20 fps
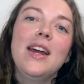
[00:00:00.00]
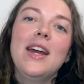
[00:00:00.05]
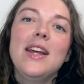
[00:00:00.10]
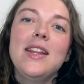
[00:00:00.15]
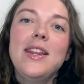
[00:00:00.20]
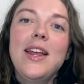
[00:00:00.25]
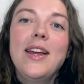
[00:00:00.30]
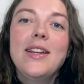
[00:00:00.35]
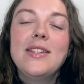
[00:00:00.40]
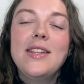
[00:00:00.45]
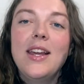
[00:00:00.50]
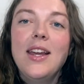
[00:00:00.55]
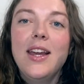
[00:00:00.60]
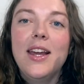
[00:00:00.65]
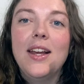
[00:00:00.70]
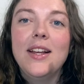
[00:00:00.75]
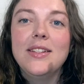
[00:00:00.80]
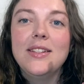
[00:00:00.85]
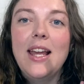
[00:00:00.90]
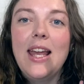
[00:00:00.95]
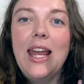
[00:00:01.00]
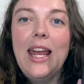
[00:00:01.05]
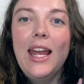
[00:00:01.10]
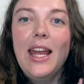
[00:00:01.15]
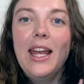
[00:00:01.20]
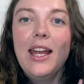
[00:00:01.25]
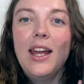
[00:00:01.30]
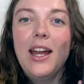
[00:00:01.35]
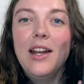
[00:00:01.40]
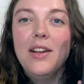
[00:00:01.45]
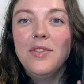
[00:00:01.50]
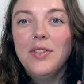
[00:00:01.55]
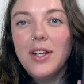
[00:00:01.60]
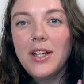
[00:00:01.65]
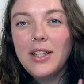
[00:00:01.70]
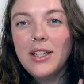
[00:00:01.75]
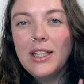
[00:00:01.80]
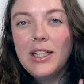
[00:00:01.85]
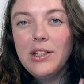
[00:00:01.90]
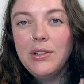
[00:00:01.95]
This is a kind of
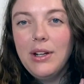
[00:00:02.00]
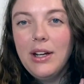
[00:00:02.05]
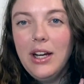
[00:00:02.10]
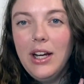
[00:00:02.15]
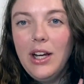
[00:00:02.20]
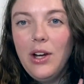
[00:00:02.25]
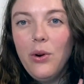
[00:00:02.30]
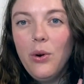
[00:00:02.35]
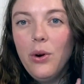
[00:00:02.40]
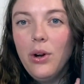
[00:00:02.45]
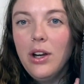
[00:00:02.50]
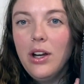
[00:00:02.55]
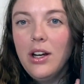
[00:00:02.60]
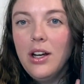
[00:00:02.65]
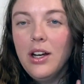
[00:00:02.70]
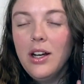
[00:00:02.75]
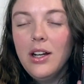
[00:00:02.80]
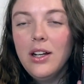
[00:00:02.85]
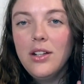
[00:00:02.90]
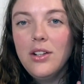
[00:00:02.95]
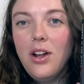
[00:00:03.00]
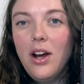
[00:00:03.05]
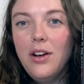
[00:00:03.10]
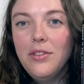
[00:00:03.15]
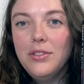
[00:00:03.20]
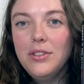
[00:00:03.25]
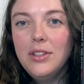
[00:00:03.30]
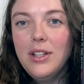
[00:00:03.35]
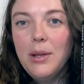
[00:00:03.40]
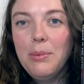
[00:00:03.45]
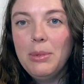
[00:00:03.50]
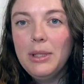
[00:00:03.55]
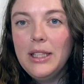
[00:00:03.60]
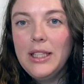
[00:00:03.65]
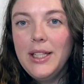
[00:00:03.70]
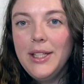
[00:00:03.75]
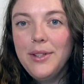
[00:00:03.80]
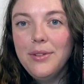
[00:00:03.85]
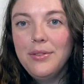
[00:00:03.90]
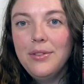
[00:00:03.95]
like literary horror novel, I
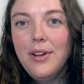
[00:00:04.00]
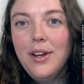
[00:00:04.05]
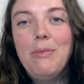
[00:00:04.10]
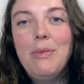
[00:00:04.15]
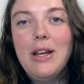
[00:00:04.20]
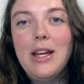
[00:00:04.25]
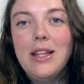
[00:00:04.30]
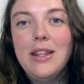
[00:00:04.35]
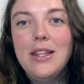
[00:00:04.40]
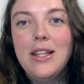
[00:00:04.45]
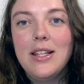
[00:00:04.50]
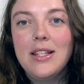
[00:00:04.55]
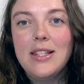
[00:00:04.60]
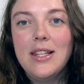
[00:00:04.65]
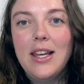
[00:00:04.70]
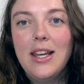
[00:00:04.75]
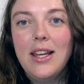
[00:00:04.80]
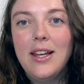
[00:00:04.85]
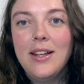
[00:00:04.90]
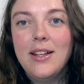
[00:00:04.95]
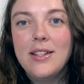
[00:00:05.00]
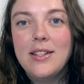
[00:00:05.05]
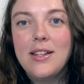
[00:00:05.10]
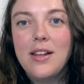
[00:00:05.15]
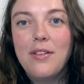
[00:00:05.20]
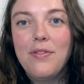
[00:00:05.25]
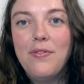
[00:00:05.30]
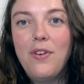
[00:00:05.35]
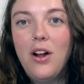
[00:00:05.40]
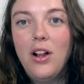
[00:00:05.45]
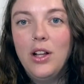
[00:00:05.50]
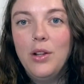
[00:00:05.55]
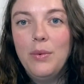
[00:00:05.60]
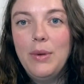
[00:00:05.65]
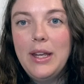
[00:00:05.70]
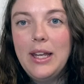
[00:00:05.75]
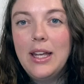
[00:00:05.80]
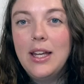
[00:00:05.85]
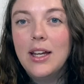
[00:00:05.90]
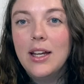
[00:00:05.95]
believe. And this is
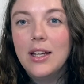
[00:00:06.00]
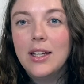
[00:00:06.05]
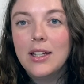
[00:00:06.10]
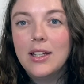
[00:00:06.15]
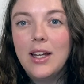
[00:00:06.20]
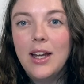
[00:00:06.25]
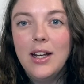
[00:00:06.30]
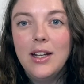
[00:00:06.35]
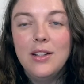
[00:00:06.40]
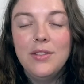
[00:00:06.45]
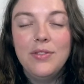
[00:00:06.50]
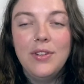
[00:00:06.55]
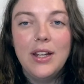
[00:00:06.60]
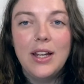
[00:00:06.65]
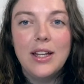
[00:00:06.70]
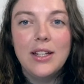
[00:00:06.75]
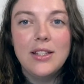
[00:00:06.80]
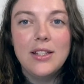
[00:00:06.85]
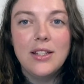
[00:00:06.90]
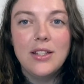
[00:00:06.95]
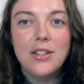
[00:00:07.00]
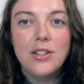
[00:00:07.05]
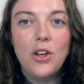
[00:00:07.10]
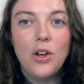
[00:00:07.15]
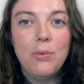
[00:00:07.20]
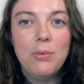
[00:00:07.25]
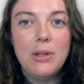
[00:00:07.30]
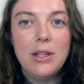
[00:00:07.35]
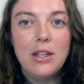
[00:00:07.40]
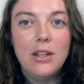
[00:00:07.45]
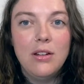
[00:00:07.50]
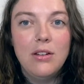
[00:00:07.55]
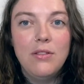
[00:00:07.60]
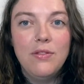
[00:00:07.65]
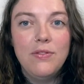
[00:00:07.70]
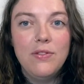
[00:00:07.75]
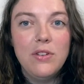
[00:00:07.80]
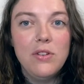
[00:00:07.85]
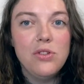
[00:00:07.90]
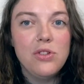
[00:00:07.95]
following kind of like a dystopian
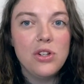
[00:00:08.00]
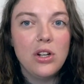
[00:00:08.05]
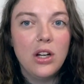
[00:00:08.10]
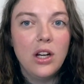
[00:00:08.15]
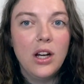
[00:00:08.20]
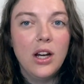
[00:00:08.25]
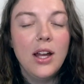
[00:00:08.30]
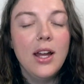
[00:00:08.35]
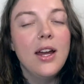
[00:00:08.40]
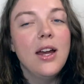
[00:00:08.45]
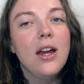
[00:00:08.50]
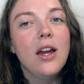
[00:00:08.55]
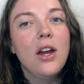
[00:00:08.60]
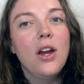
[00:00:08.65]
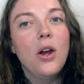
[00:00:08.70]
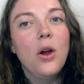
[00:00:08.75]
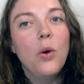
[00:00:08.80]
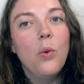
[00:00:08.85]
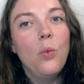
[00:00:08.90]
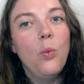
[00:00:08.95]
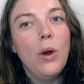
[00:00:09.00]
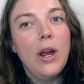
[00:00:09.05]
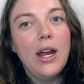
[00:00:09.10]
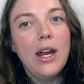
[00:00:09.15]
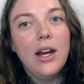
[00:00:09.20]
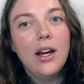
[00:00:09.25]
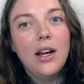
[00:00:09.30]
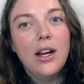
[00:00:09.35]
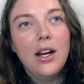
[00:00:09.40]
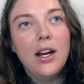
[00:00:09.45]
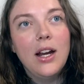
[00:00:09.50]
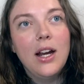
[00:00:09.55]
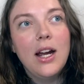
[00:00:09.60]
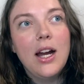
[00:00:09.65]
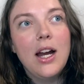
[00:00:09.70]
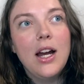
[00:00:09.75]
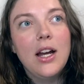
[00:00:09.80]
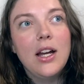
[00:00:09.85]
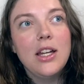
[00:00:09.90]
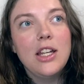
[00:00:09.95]
future
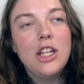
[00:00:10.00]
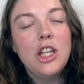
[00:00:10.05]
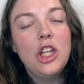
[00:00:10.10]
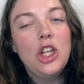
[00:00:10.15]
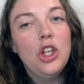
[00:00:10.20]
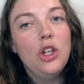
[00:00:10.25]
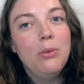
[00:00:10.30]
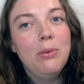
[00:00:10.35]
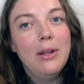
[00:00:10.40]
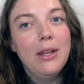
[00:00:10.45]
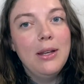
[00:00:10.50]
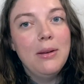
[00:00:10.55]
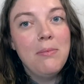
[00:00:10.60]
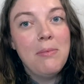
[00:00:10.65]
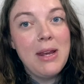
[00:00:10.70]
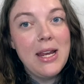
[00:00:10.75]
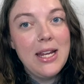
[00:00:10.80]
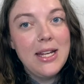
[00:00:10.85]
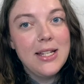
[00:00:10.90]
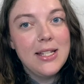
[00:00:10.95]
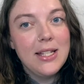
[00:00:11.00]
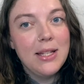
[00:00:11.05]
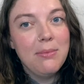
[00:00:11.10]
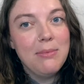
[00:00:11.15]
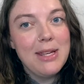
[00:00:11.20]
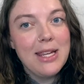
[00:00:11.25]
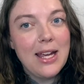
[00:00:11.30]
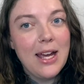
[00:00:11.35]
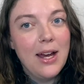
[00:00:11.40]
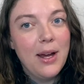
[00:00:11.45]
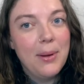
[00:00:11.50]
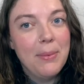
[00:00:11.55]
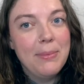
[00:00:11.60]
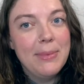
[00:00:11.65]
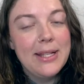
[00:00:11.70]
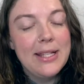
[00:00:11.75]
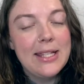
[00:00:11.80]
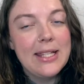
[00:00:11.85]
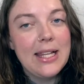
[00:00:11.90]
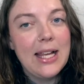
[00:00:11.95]
where human meat
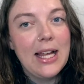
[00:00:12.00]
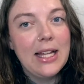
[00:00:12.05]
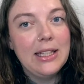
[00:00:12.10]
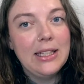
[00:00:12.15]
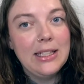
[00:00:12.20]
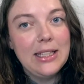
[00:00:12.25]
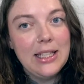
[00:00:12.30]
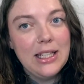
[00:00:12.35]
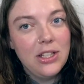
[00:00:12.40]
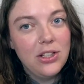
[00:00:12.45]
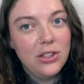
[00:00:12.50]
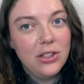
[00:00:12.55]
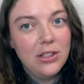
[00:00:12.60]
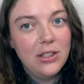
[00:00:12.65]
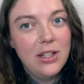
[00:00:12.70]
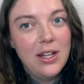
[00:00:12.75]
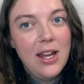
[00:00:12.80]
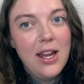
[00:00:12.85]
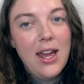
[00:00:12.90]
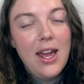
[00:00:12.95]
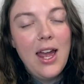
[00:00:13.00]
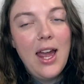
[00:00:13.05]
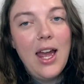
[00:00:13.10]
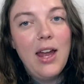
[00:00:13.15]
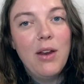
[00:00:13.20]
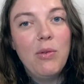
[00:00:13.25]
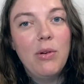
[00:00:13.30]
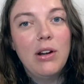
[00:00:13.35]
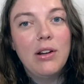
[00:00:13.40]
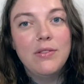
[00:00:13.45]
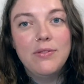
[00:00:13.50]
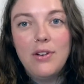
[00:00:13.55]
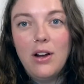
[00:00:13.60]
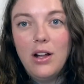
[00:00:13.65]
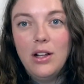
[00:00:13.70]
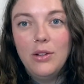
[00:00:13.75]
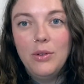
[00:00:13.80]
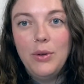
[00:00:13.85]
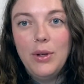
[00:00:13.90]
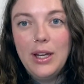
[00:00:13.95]
becomes legal. And we're
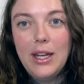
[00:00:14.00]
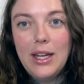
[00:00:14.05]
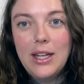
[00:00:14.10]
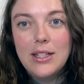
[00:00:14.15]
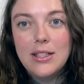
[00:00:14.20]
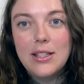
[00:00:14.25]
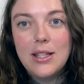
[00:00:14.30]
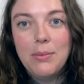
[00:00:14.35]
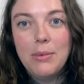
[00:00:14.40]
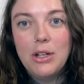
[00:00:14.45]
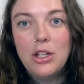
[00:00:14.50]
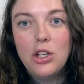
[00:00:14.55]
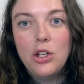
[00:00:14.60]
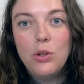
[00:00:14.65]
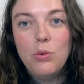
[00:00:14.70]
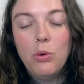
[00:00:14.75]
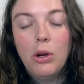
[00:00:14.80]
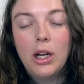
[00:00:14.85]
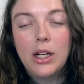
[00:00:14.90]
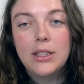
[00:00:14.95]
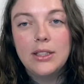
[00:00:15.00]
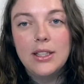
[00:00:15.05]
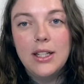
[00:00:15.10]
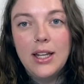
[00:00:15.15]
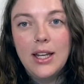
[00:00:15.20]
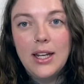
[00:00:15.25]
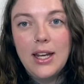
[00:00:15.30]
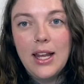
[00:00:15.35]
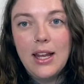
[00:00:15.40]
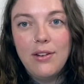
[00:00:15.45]
following someone who works in a